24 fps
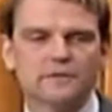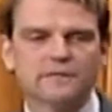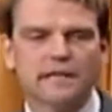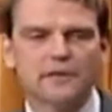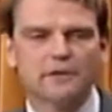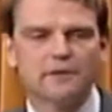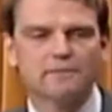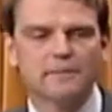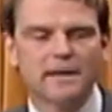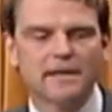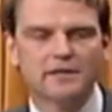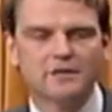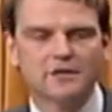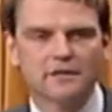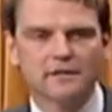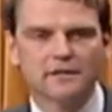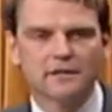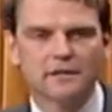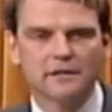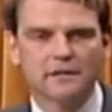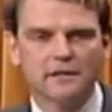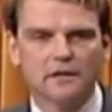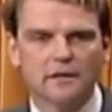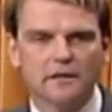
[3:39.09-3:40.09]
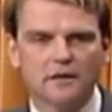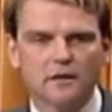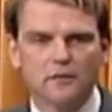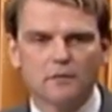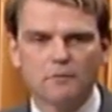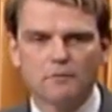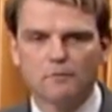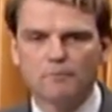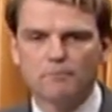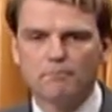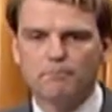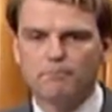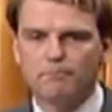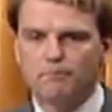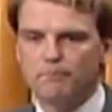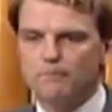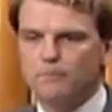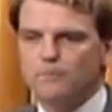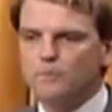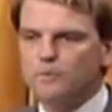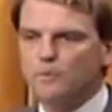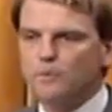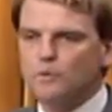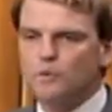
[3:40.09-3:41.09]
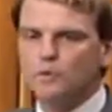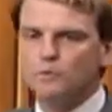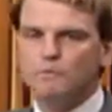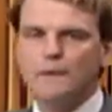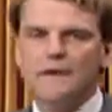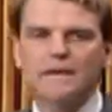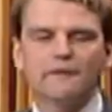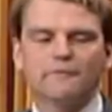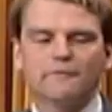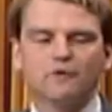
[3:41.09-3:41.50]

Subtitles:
Centre mentioned, many